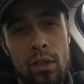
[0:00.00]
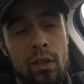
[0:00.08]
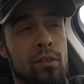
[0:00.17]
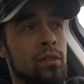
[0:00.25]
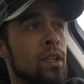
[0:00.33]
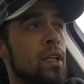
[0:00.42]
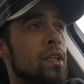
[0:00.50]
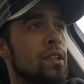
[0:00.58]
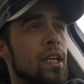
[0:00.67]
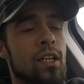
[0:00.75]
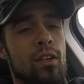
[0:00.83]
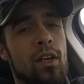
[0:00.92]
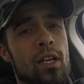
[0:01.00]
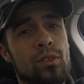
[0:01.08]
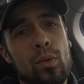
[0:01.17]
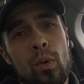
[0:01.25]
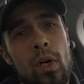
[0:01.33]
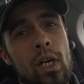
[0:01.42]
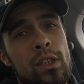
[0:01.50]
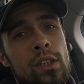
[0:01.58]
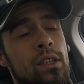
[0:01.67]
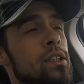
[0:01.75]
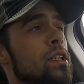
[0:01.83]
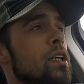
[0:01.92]
So thank you guys for
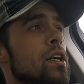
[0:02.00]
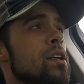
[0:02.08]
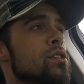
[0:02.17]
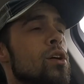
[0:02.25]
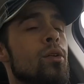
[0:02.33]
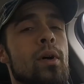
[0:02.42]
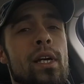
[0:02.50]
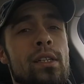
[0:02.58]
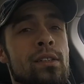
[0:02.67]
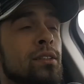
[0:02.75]
watching, and as always,